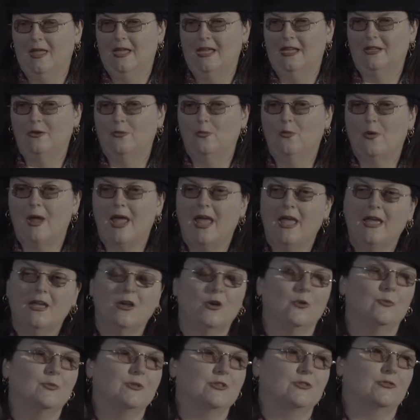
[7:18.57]
In a way,
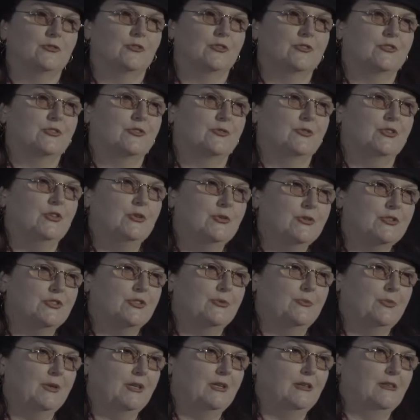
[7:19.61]
open source used
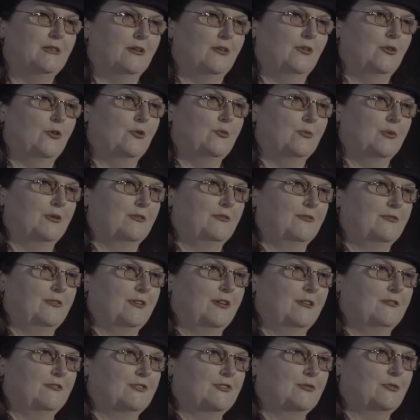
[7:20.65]
to be the home of
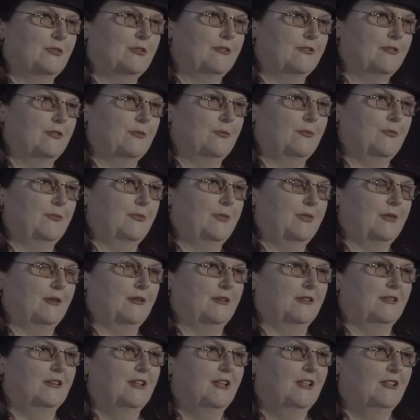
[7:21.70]
sort of
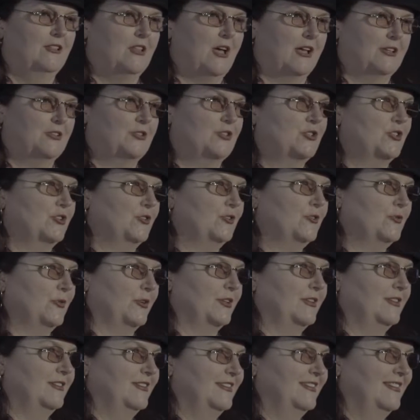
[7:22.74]
the lost
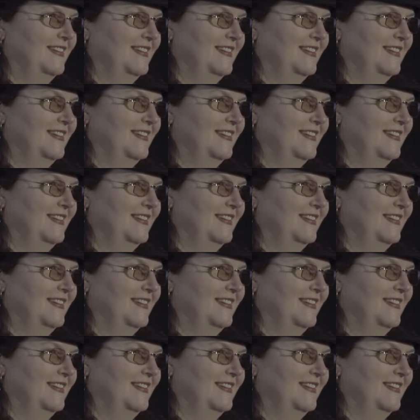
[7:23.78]
children.